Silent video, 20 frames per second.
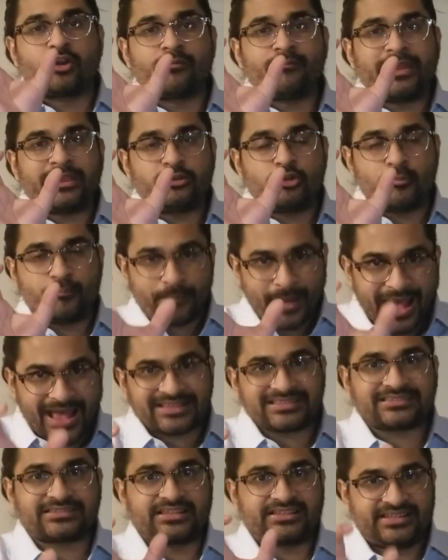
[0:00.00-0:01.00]
make you
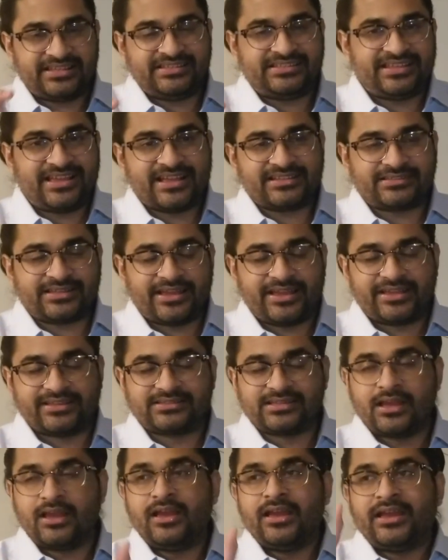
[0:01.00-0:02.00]
pass the CCS
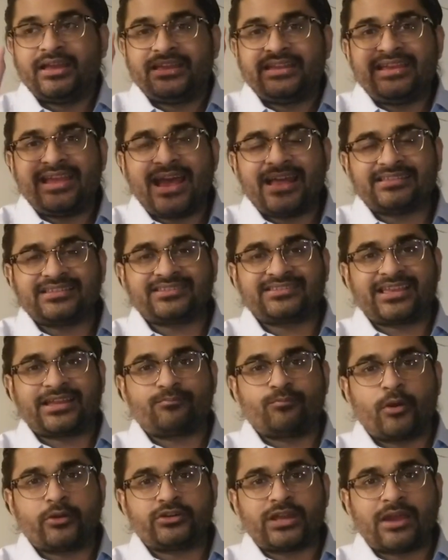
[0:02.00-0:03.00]
is he has a
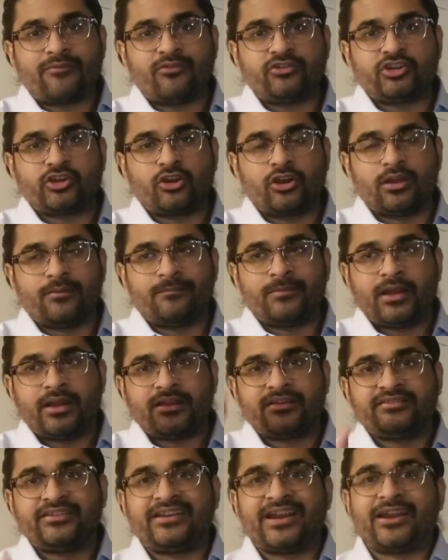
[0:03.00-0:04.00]
sigmoid
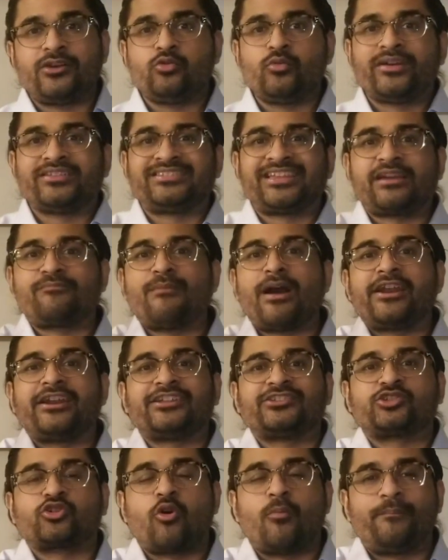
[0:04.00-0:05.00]
diverticulum, did I do a
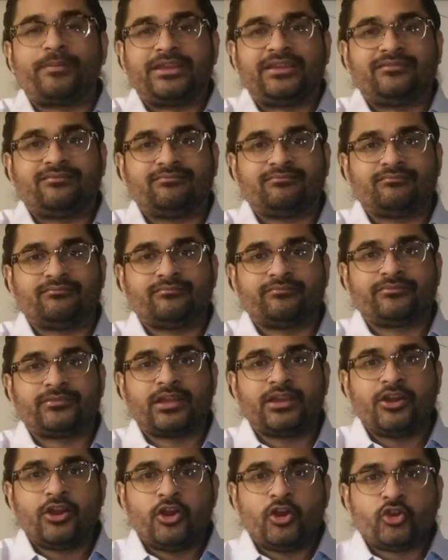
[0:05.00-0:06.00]
sigmoidoscopy?
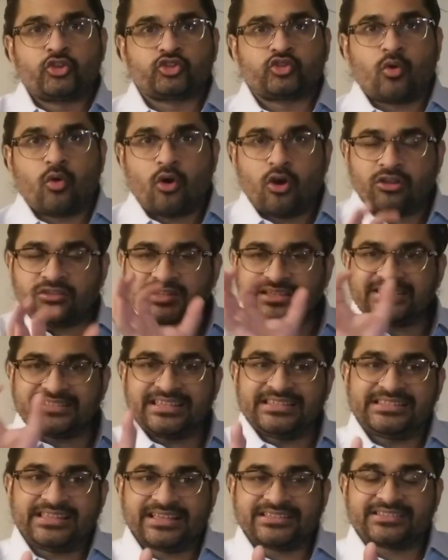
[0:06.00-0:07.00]
So on the
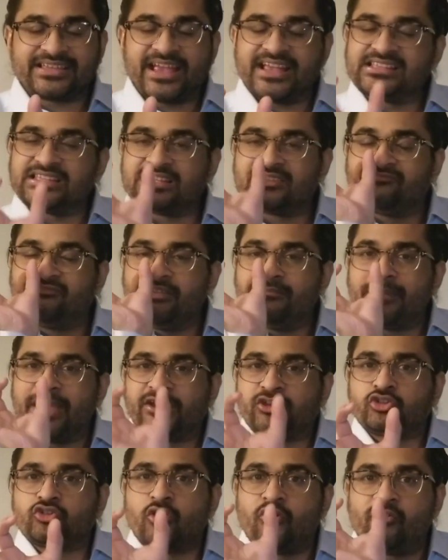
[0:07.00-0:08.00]
CCS cases, we make
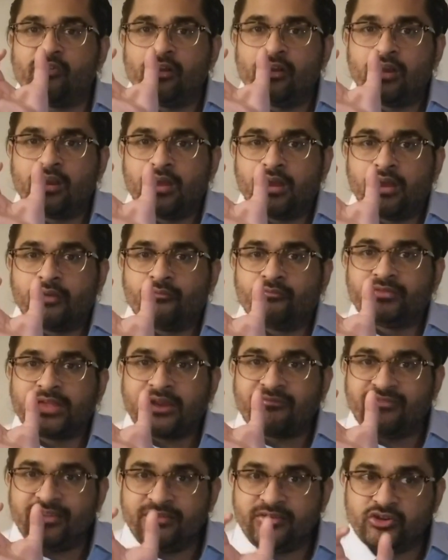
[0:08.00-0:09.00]
sure
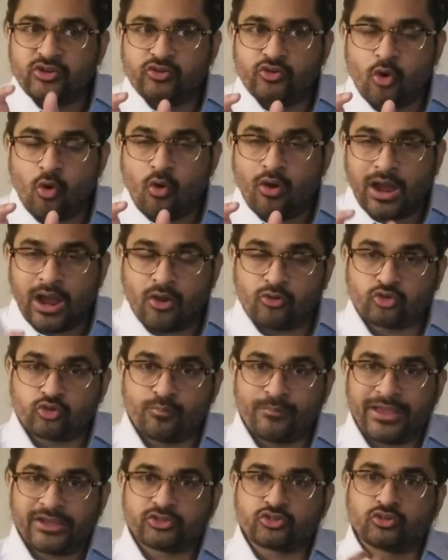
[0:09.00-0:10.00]
that we know how to
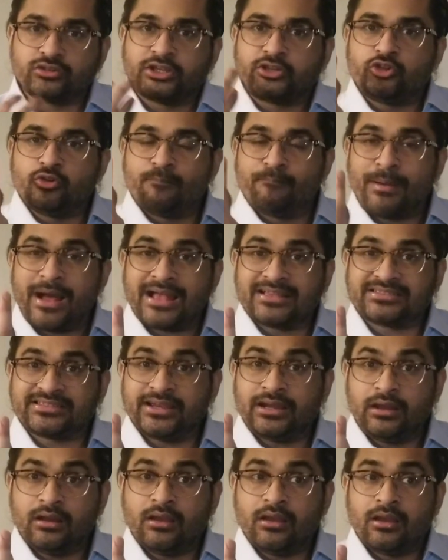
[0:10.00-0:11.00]
make sure that you pass
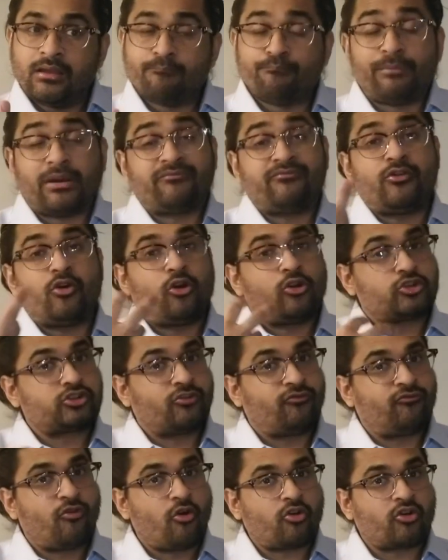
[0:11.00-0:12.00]
it, but we
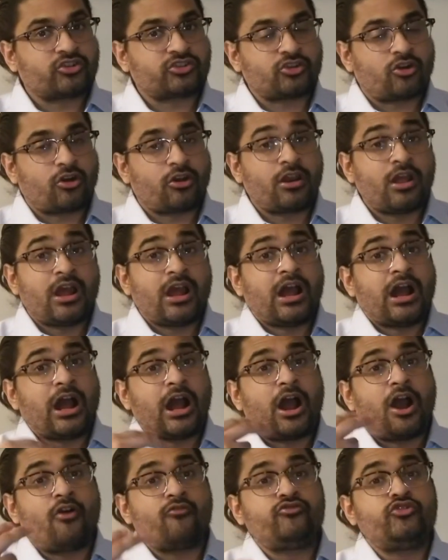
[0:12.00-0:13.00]
also focus on
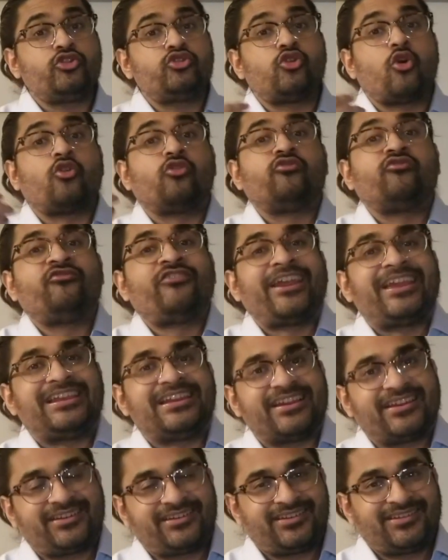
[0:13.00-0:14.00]
how you don't fail
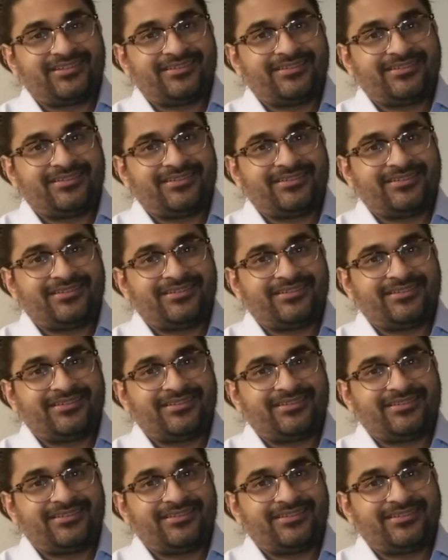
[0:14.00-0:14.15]
it.